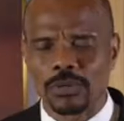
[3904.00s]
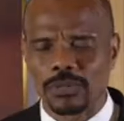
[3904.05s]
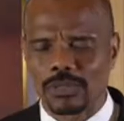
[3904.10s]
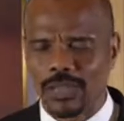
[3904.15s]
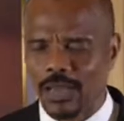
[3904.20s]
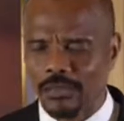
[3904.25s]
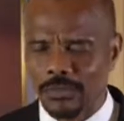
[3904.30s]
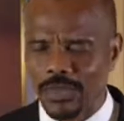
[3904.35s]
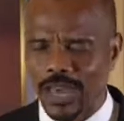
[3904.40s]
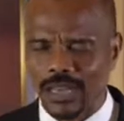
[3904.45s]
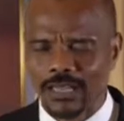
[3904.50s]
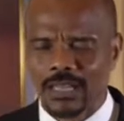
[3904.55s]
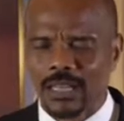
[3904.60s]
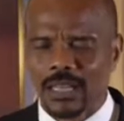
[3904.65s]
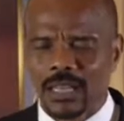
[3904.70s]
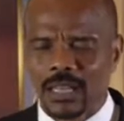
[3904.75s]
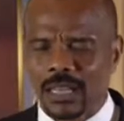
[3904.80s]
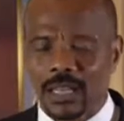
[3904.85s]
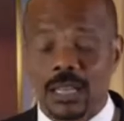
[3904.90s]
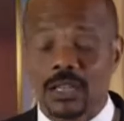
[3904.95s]
death, that
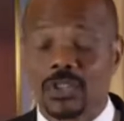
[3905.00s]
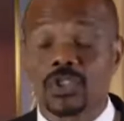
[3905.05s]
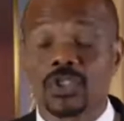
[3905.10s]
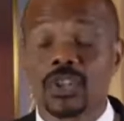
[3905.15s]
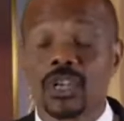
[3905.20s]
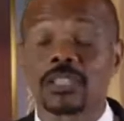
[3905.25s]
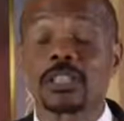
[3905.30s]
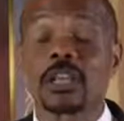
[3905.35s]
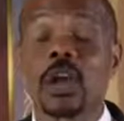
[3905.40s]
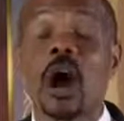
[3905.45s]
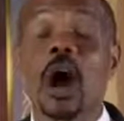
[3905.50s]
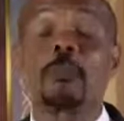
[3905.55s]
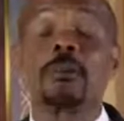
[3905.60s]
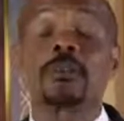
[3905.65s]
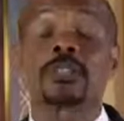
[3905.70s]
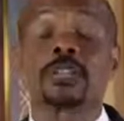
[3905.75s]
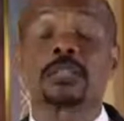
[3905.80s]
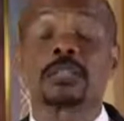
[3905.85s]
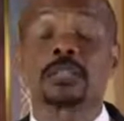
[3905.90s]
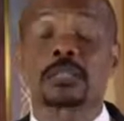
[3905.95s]
it is just the
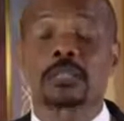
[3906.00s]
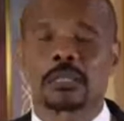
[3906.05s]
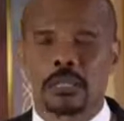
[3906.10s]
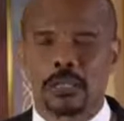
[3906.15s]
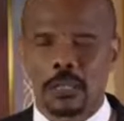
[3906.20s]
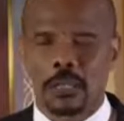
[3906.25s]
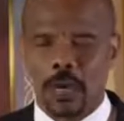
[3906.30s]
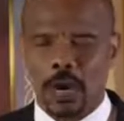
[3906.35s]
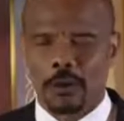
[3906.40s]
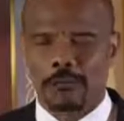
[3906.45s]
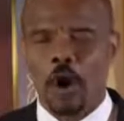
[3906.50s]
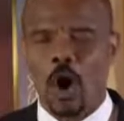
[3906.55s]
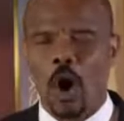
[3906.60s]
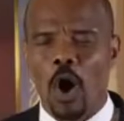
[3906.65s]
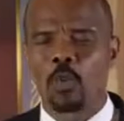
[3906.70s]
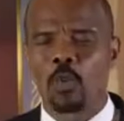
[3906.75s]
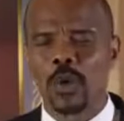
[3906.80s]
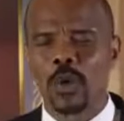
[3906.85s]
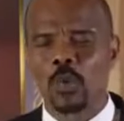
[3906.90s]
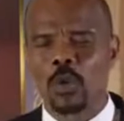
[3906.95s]
opposite of how
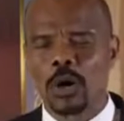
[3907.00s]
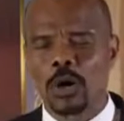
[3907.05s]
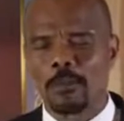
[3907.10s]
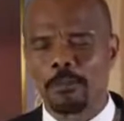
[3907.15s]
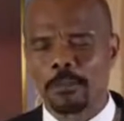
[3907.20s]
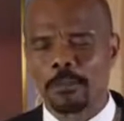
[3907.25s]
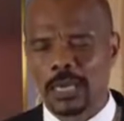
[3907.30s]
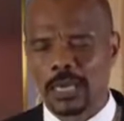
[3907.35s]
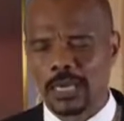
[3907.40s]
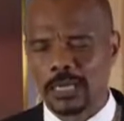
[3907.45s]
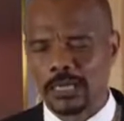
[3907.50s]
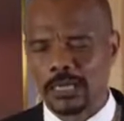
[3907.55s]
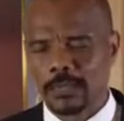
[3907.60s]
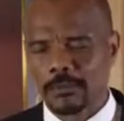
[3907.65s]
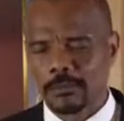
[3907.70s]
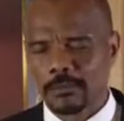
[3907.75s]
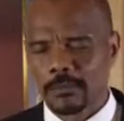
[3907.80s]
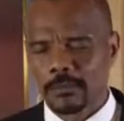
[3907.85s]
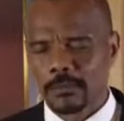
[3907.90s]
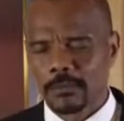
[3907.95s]
we were made.
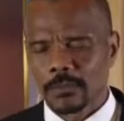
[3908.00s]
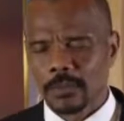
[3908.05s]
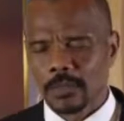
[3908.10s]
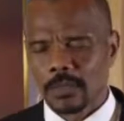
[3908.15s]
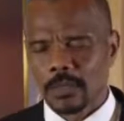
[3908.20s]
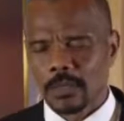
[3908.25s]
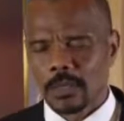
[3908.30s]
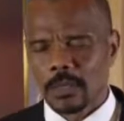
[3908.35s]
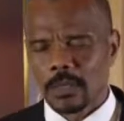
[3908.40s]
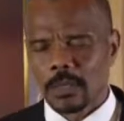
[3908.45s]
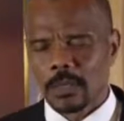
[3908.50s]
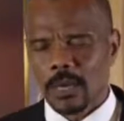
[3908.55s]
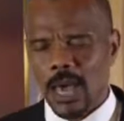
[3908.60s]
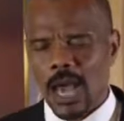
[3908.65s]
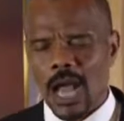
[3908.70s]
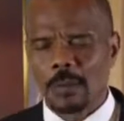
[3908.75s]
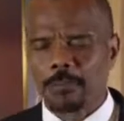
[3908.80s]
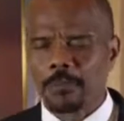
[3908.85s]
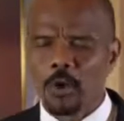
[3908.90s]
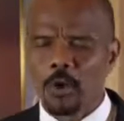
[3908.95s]

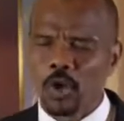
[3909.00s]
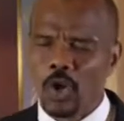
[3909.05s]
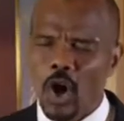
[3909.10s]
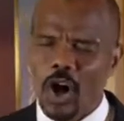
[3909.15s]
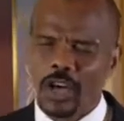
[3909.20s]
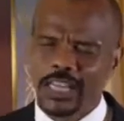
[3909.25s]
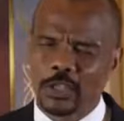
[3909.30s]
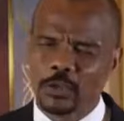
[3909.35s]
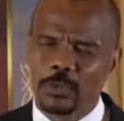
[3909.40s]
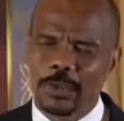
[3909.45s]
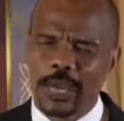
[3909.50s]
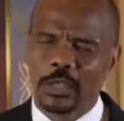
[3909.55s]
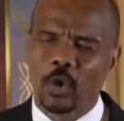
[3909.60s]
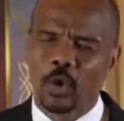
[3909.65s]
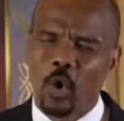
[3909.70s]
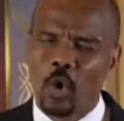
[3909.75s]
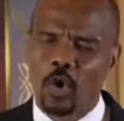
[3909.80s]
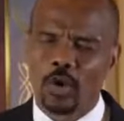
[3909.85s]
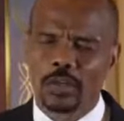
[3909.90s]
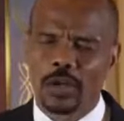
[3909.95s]
Help, O oh Lord, that we might
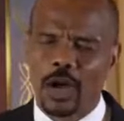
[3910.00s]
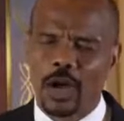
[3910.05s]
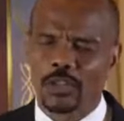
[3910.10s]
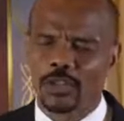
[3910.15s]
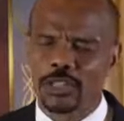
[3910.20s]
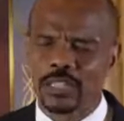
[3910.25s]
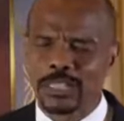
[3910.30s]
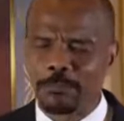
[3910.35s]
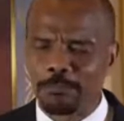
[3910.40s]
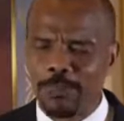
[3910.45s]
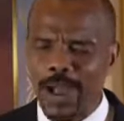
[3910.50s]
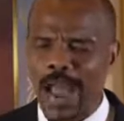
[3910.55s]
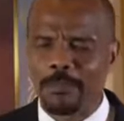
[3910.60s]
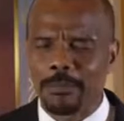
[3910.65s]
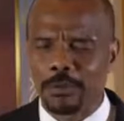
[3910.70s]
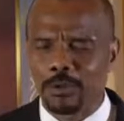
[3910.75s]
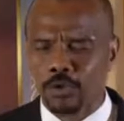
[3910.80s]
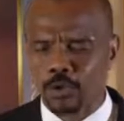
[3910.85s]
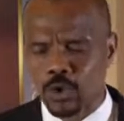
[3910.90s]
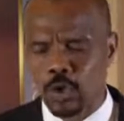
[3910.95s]
hold on to this Bible
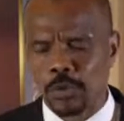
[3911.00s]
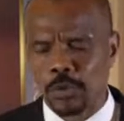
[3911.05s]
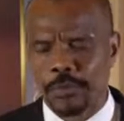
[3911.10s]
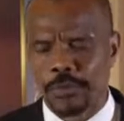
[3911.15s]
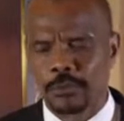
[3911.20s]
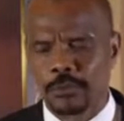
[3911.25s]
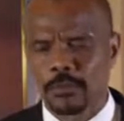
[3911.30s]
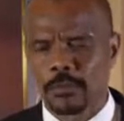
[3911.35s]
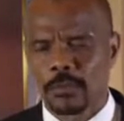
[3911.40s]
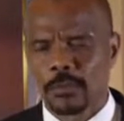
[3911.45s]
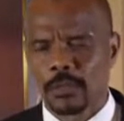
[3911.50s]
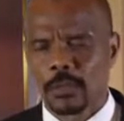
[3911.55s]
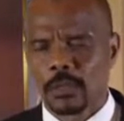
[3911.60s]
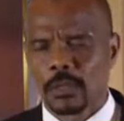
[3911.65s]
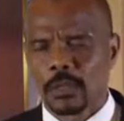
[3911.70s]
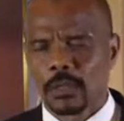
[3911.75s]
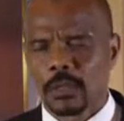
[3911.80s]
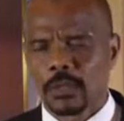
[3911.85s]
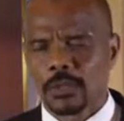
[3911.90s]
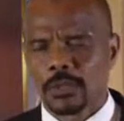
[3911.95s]
truth
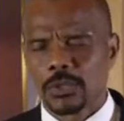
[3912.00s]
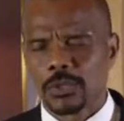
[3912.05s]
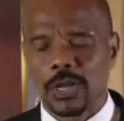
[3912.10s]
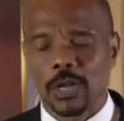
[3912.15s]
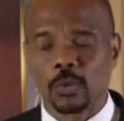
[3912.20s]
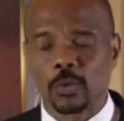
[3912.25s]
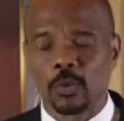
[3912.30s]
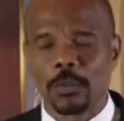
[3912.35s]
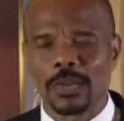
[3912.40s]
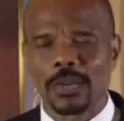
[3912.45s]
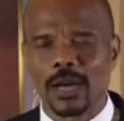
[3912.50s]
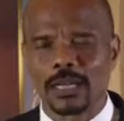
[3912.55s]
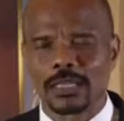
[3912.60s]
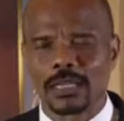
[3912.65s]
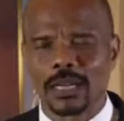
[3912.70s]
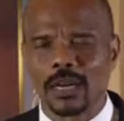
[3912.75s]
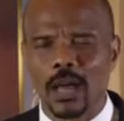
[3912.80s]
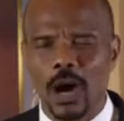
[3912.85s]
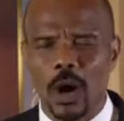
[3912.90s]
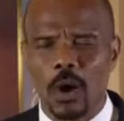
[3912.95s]
so that we may not
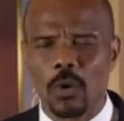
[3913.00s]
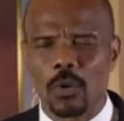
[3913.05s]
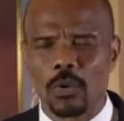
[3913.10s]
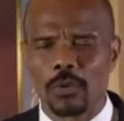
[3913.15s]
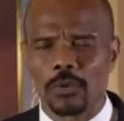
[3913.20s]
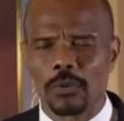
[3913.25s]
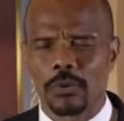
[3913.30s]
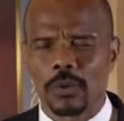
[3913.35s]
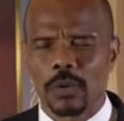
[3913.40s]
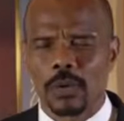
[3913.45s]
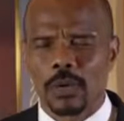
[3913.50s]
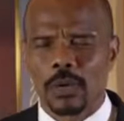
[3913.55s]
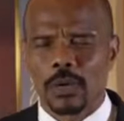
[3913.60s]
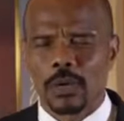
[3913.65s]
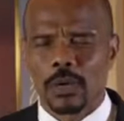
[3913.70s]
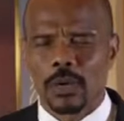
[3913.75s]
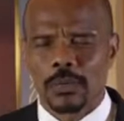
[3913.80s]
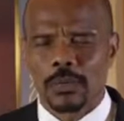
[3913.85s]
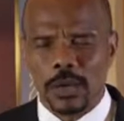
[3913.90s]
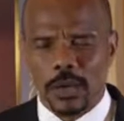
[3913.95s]
allow
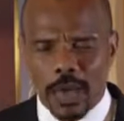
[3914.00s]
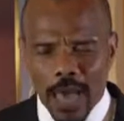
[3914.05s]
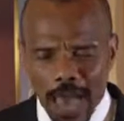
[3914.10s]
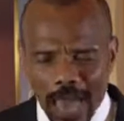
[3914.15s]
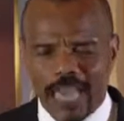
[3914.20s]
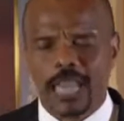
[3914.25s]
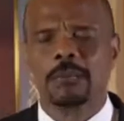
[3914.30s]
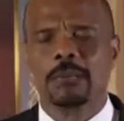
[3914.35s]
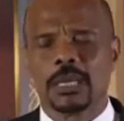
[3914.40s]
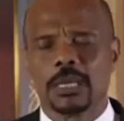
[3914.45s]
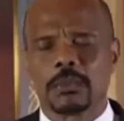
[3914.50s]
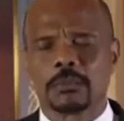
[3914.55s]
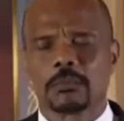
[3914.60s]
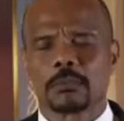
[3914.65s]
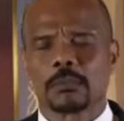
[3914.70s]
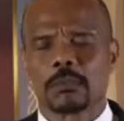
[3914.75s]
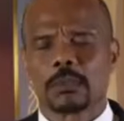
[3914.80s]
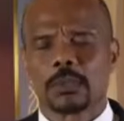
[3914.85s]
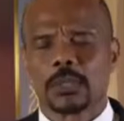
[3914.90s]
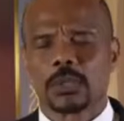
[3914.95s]
the enemy
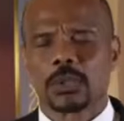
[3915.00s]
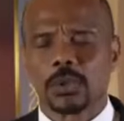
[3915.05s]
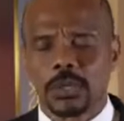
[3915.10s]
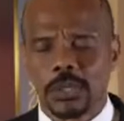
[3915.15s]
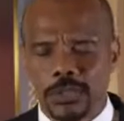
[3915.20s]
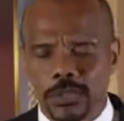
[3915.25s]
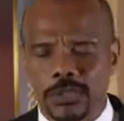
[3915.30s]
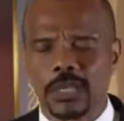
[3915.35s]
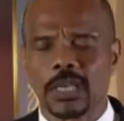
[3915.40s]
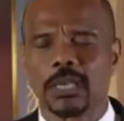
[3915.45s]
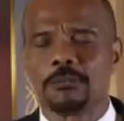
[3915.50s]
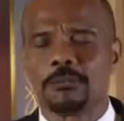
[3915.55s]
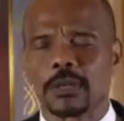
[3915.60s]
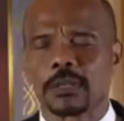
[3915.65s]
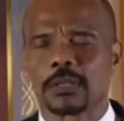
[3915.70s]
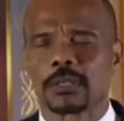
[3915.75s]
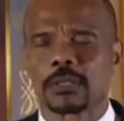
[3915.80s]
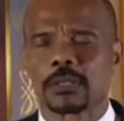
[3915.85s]
to deceive us.